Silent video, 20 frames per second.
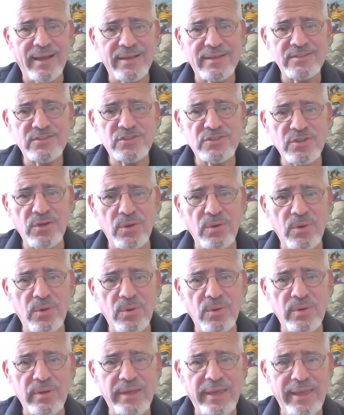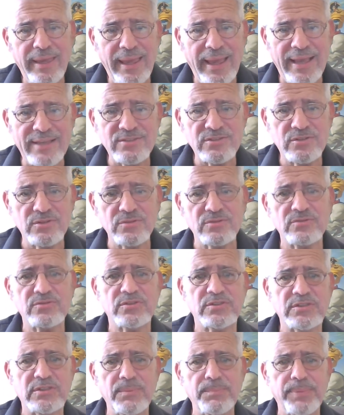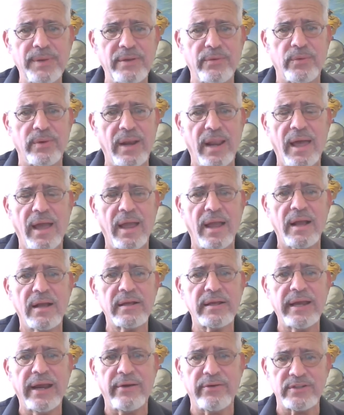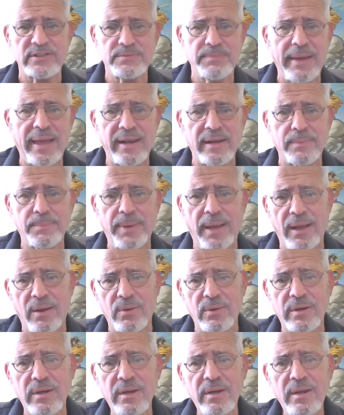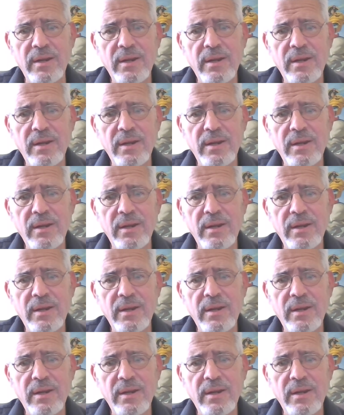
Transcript: So he has to simply rely on charismatic power.